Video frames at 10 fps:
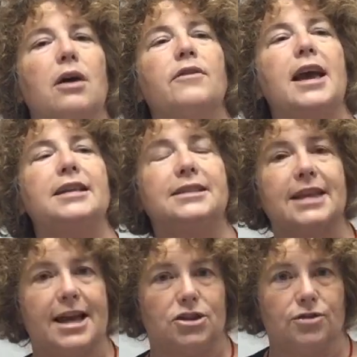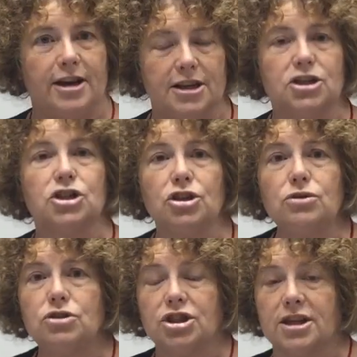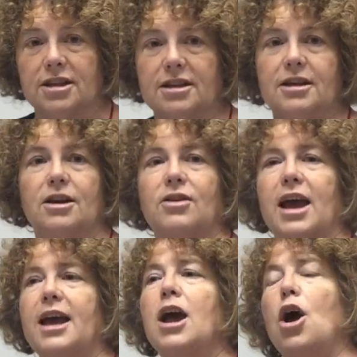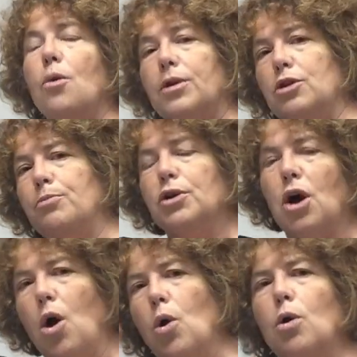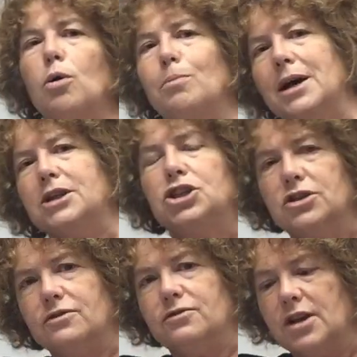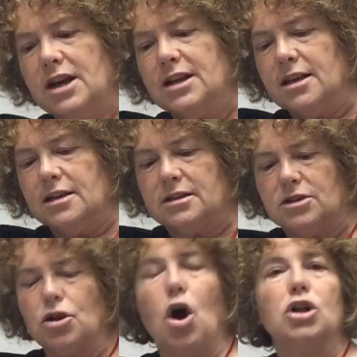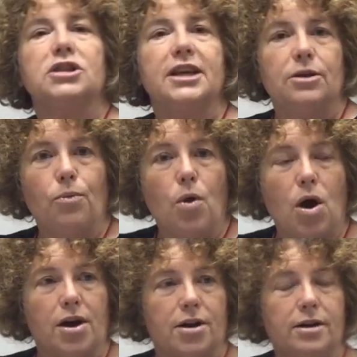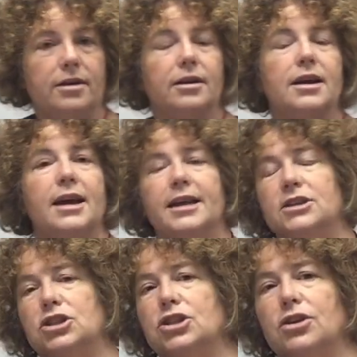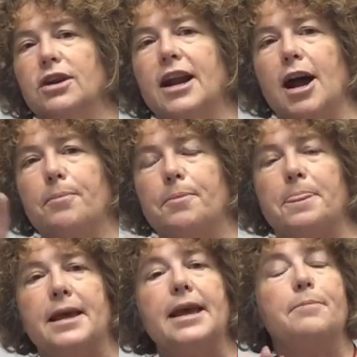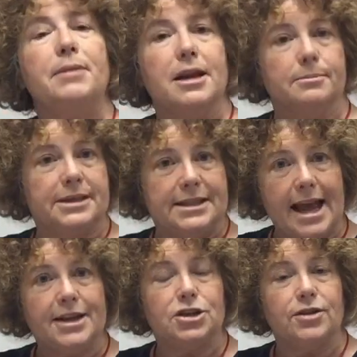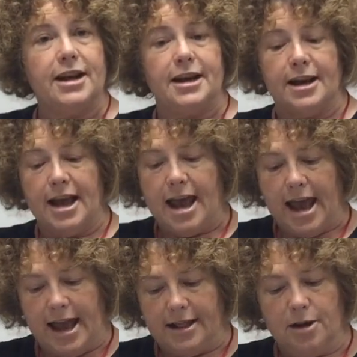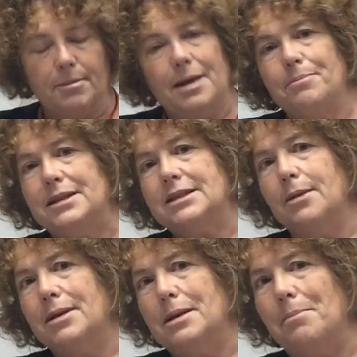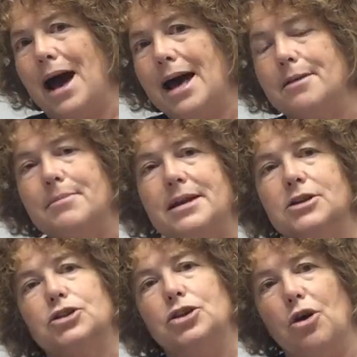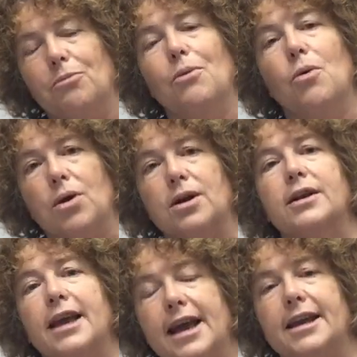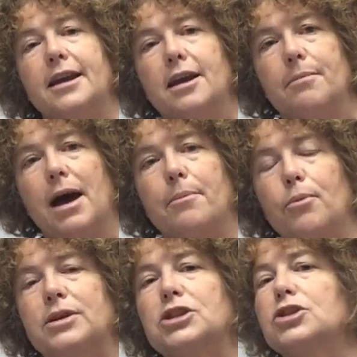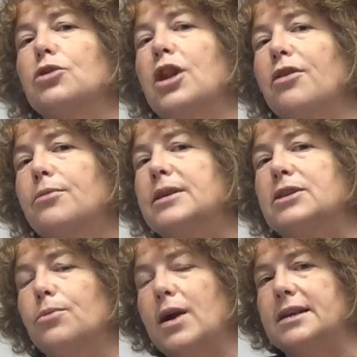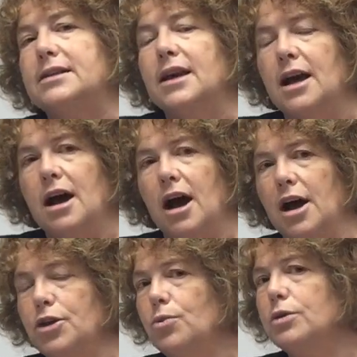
of a saturated solution. Okay, when you put a whole bunch of salt in water and stir it up, it becomes saturated. And there might be some on the bottom because no more can come up, which is another reason why you